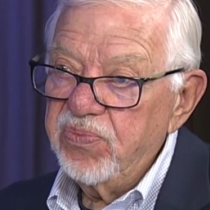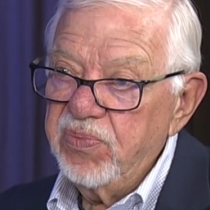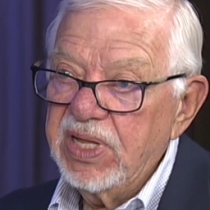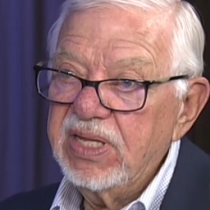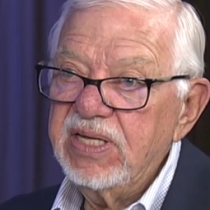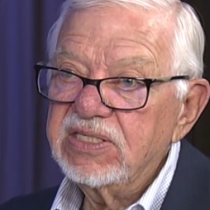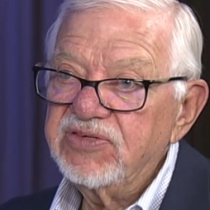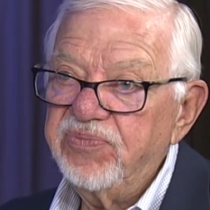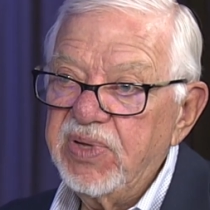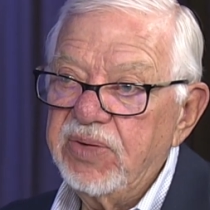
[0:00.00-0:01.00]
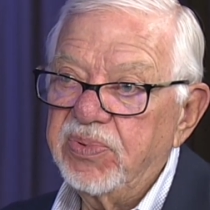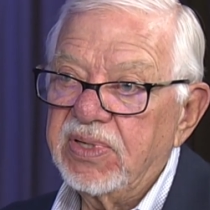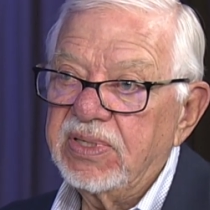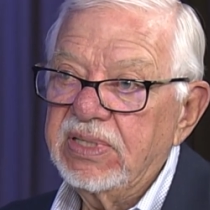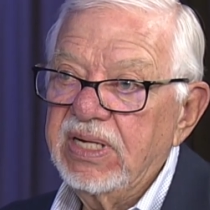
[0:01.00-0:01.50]
millions of
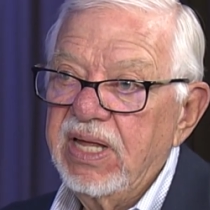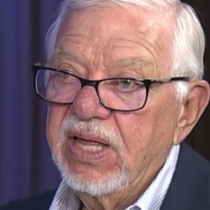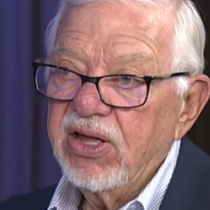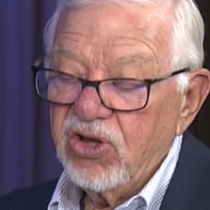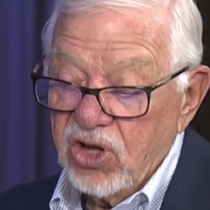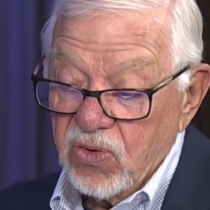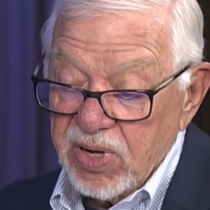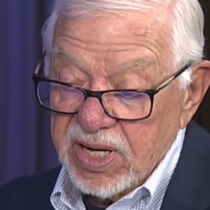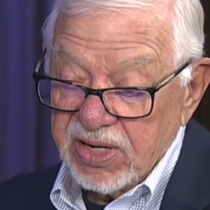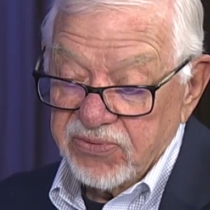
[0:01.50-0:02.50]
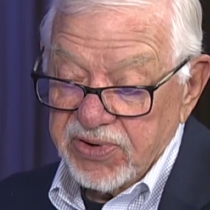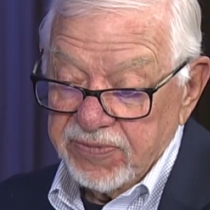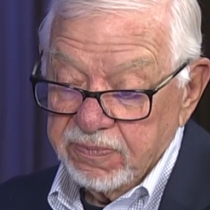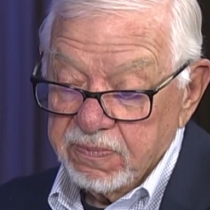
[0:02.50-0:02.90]
people going hungry.